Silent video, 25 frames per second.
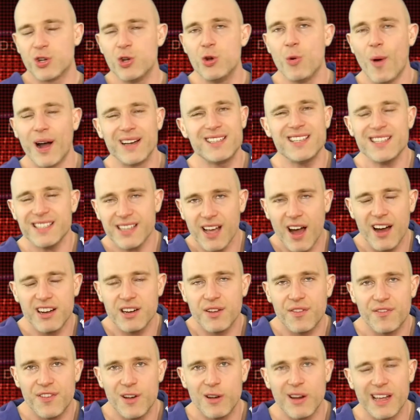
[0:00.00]
too, I just kind
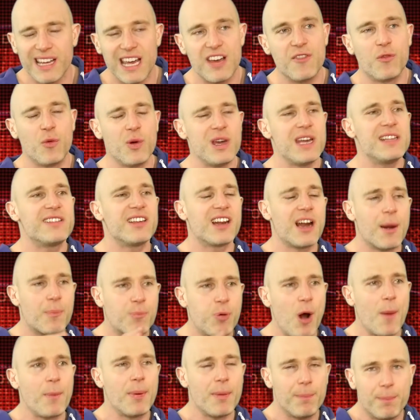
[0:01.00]
of feel like if we had done a
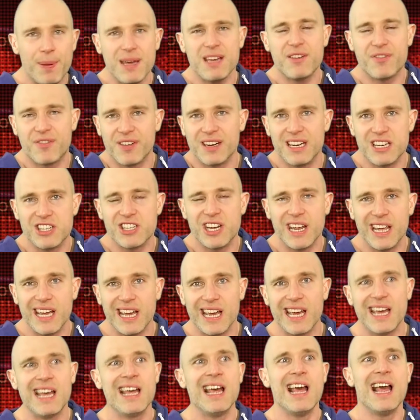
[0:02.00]
proper big finish
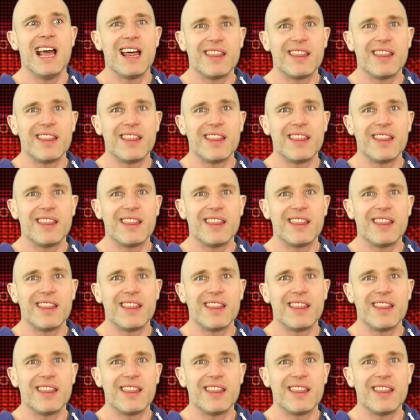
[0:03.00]
here,